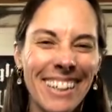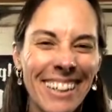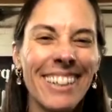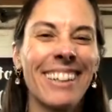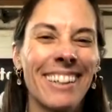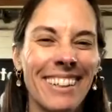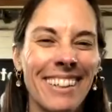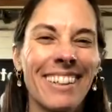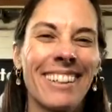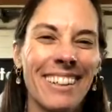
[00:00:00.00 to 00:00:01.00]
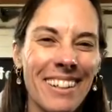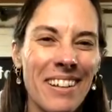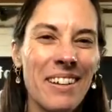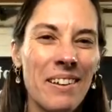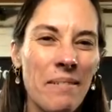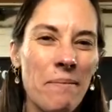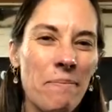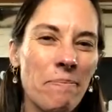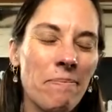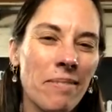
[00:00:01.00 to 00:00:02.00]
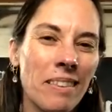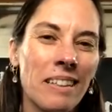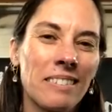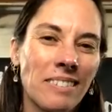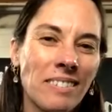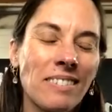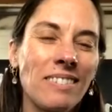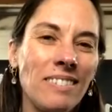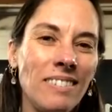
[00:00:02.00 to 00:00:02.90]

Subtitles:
Yeah, for sure. But I think